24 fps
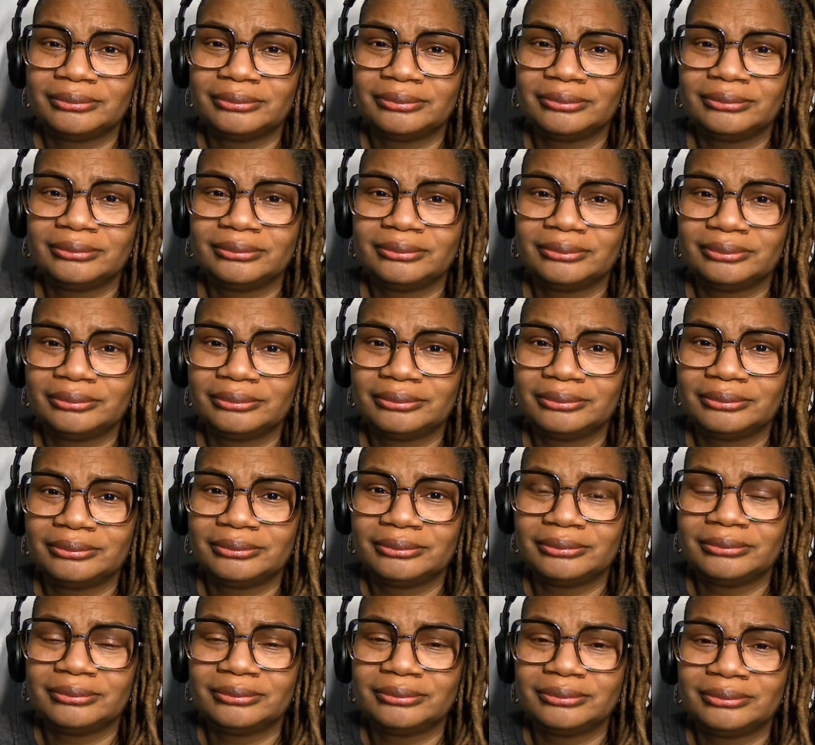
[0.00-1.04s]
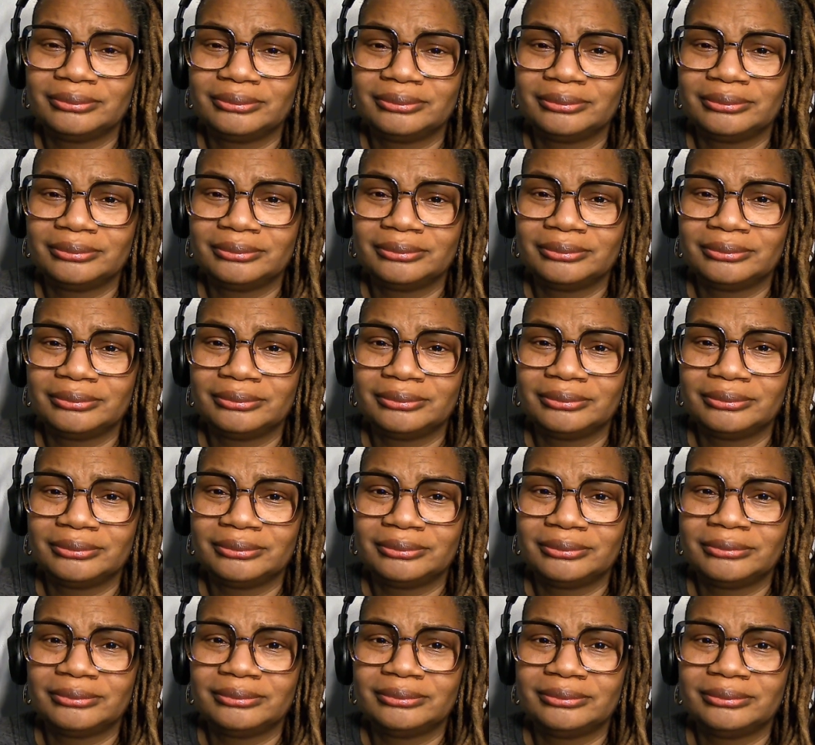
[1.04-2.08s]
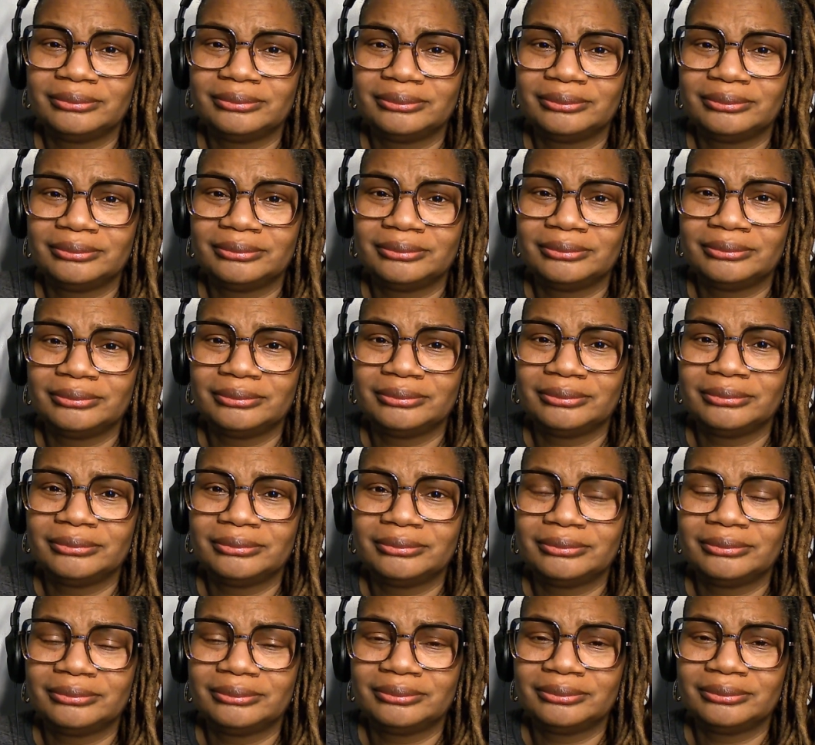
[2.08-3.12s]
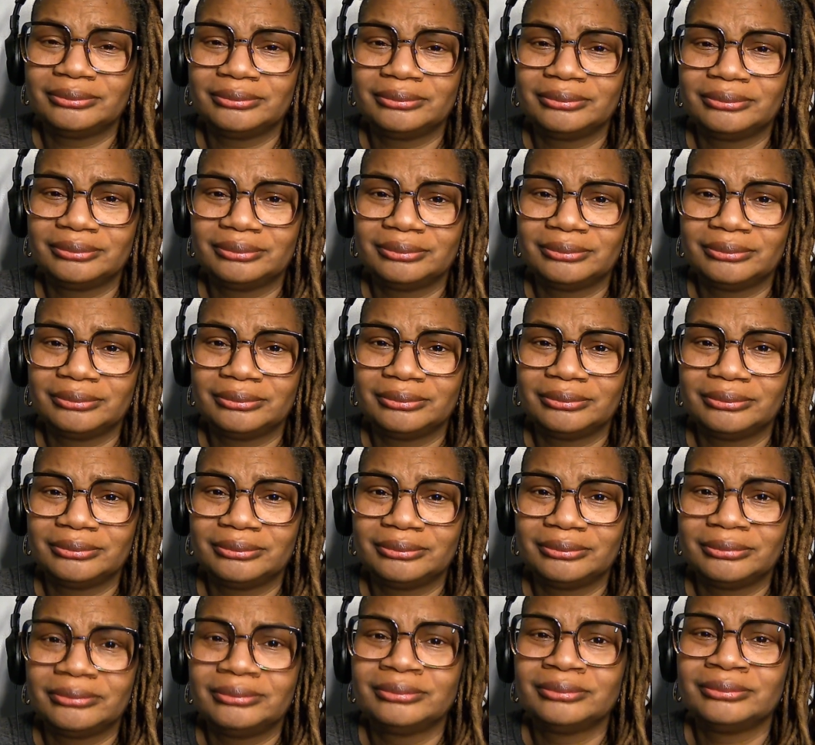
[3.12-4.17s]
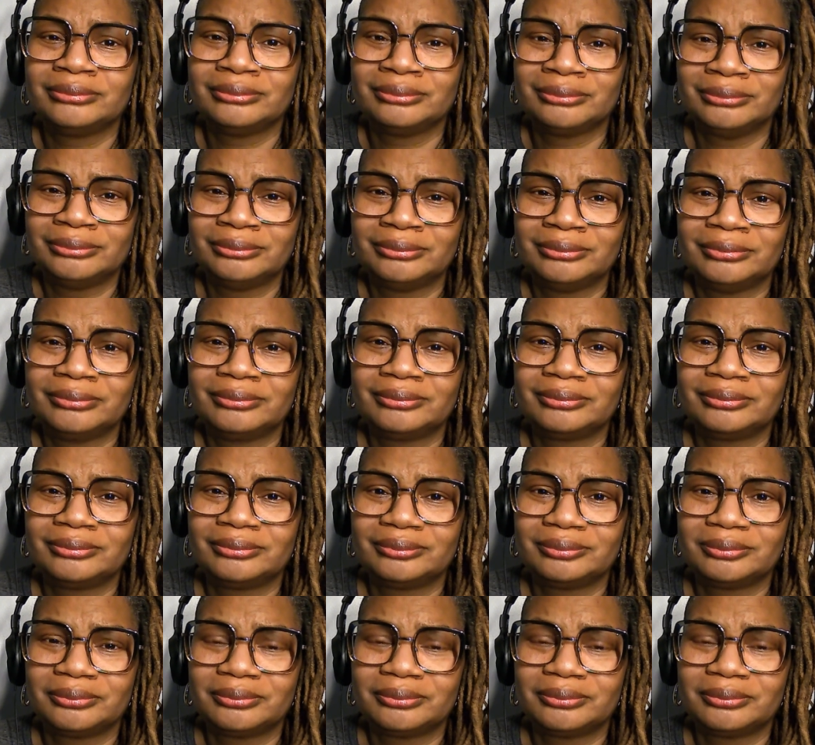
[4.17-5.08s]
(silent)